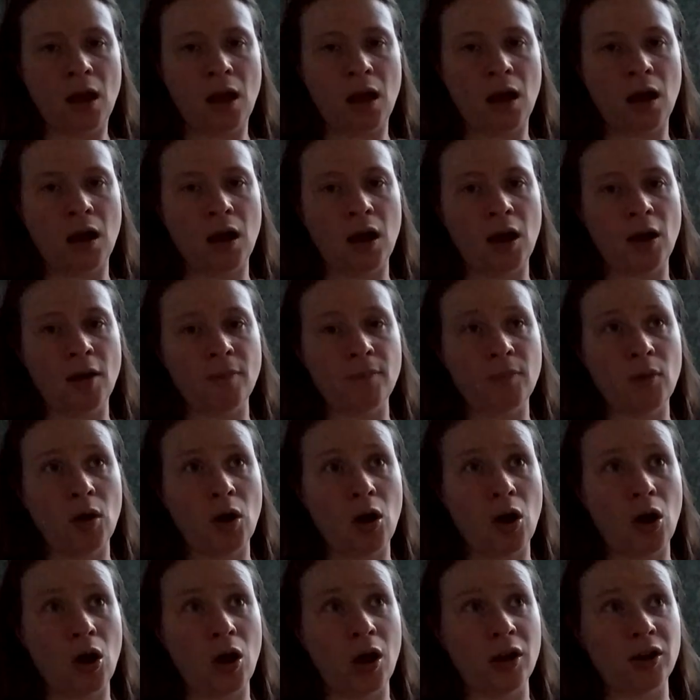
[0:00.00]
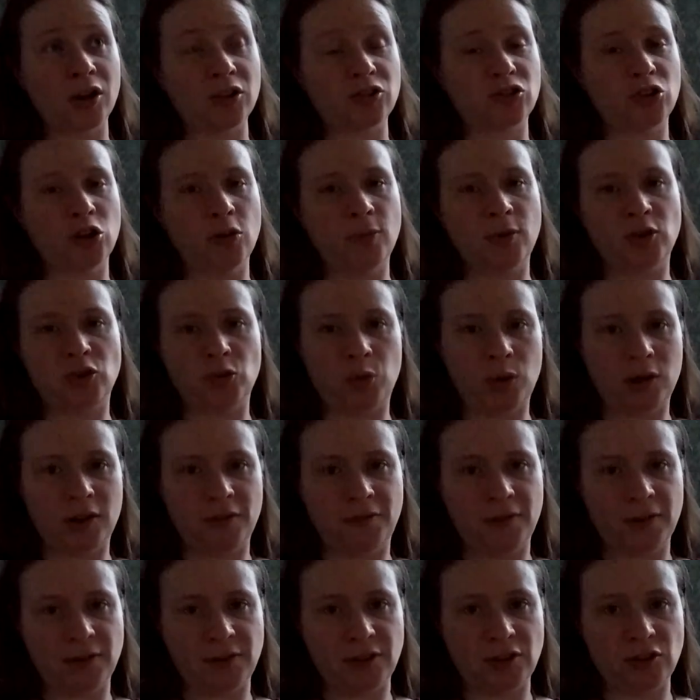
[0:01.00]
on October
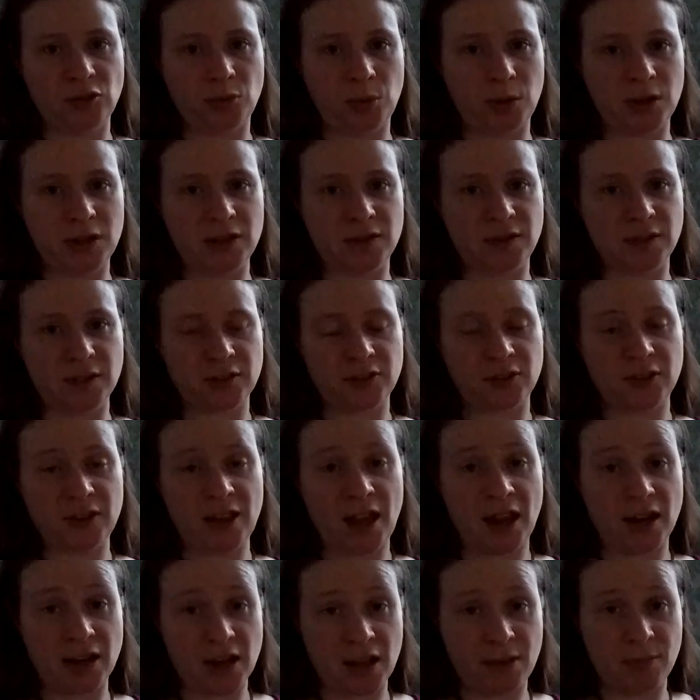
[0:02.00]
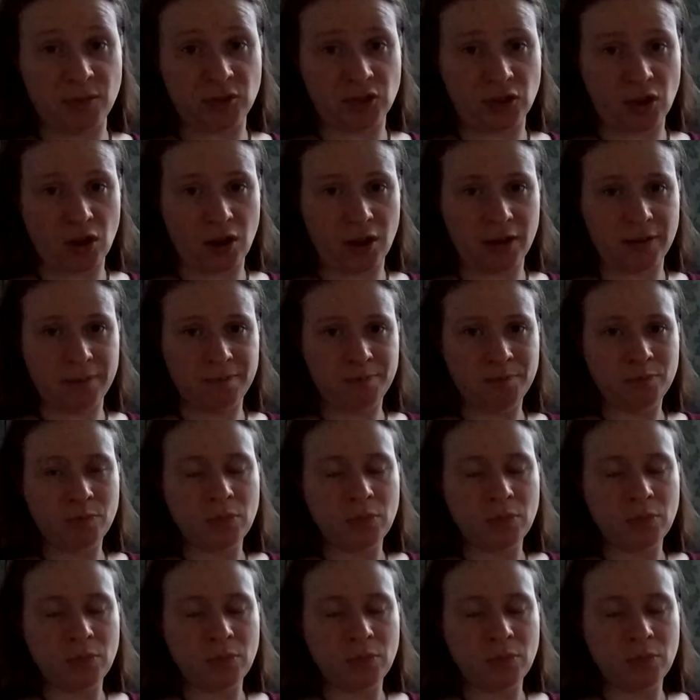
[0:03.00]
25th and 26th at Amazon.